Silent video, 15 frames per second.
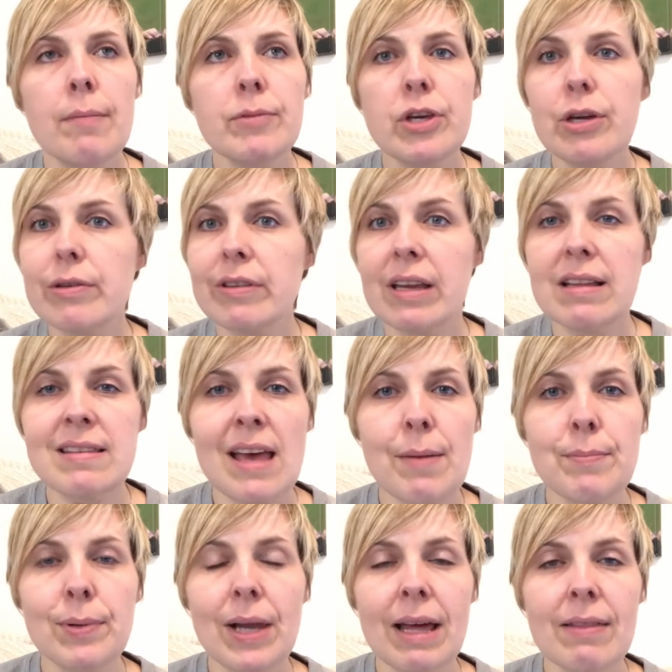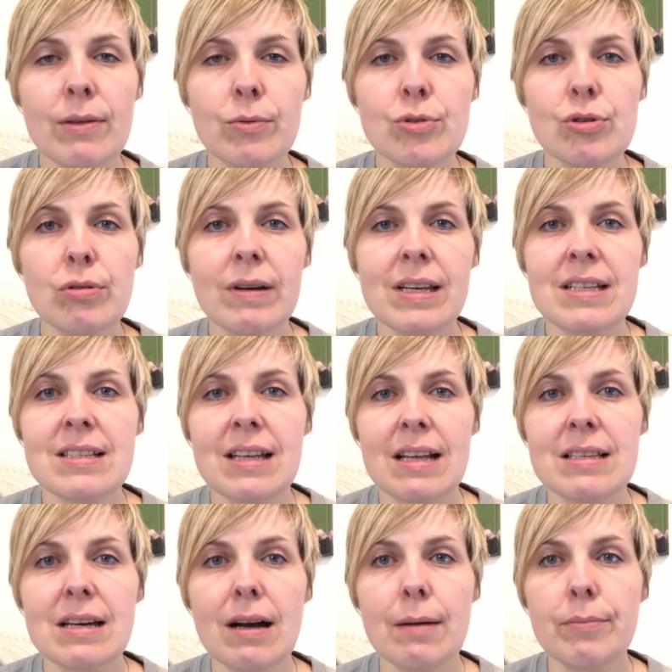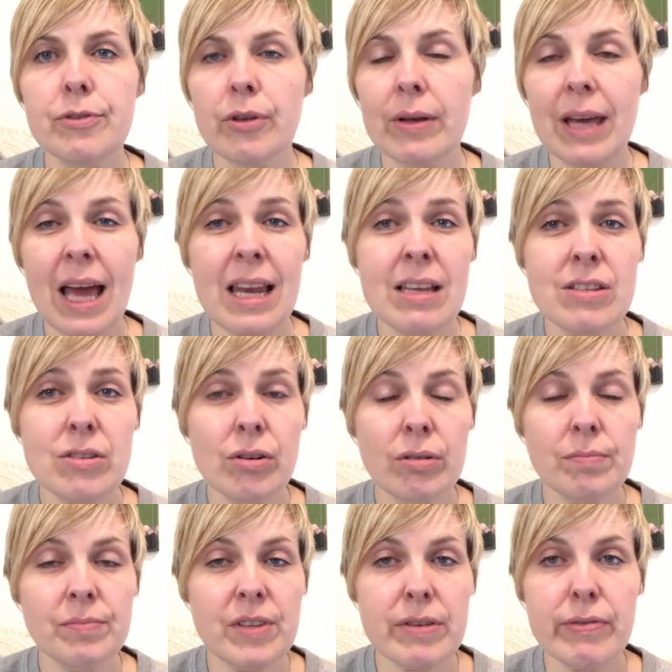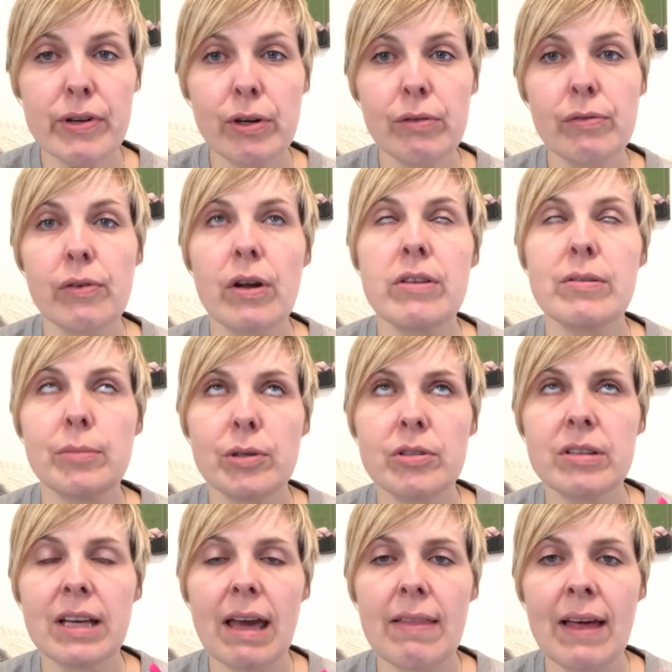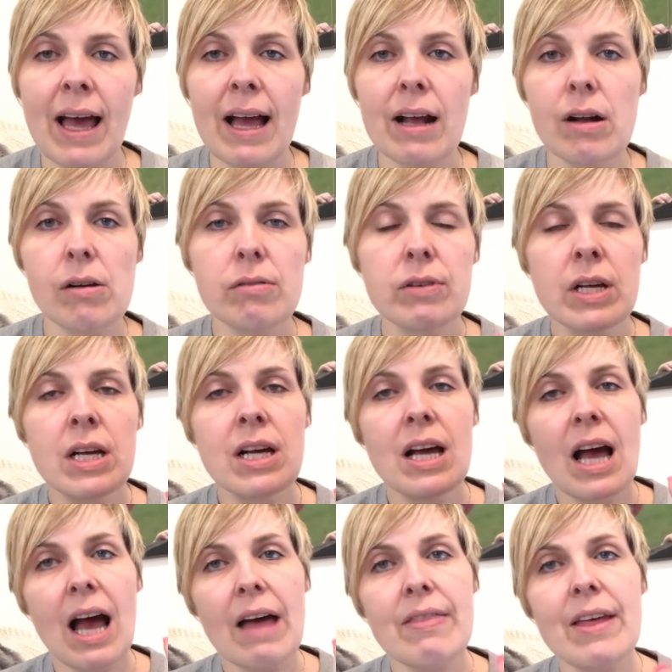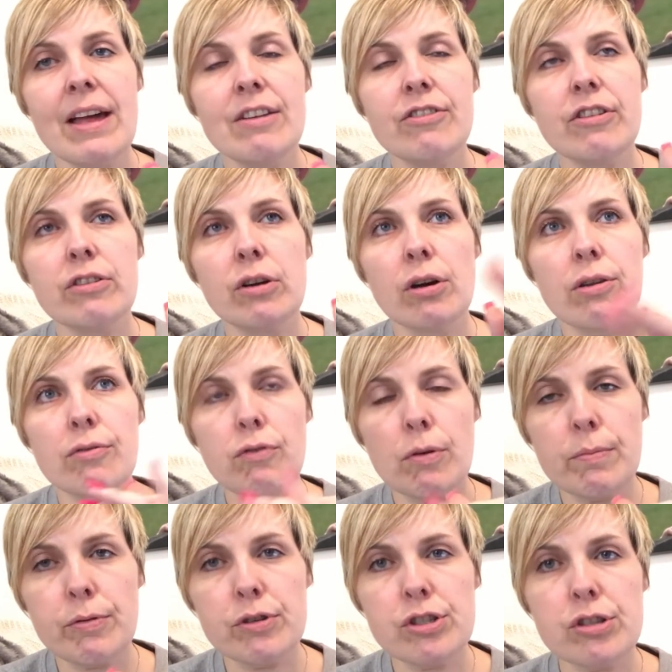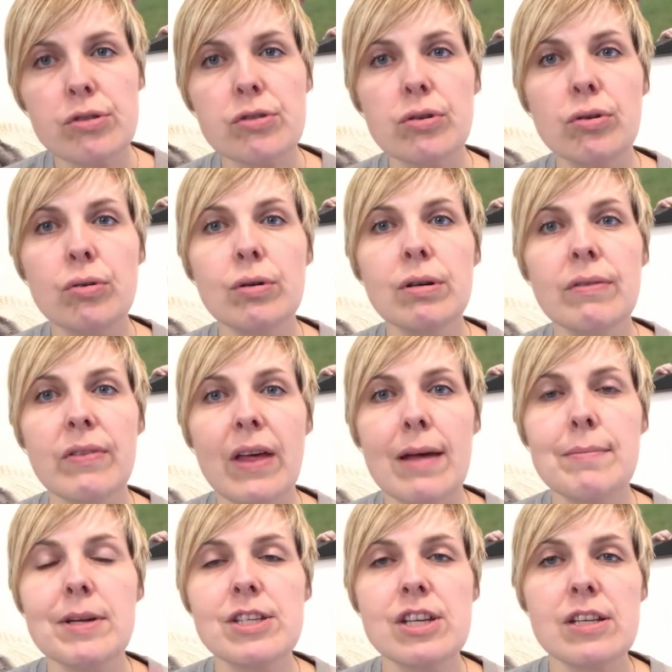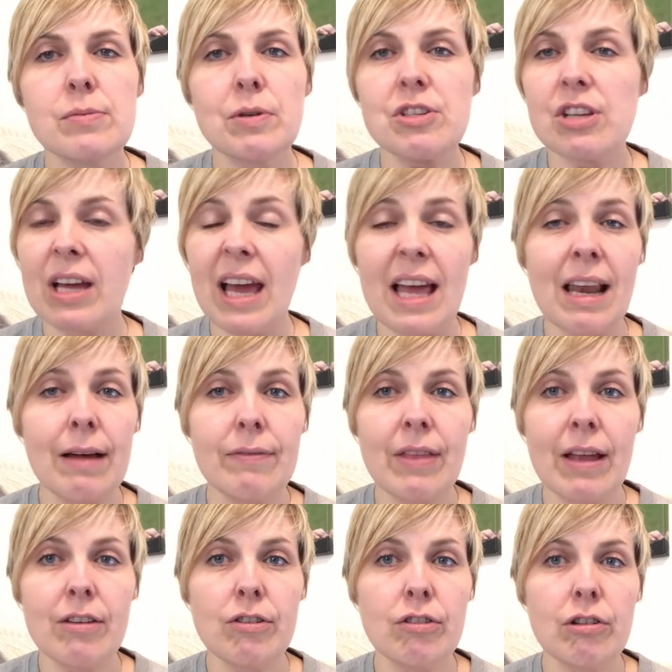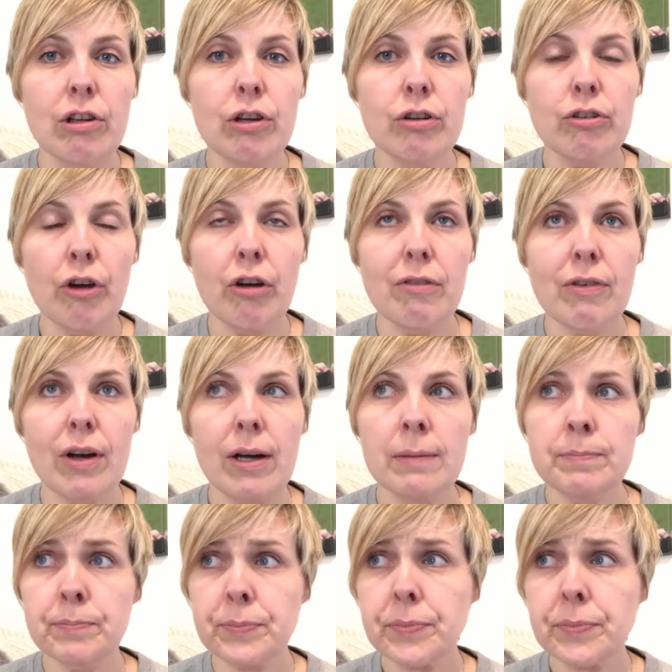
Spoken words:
using a template that was already set up. So again, it's not difficult for someone to get the hang of. And then she's gone through, produced all of the images, which again, I've then just looked over,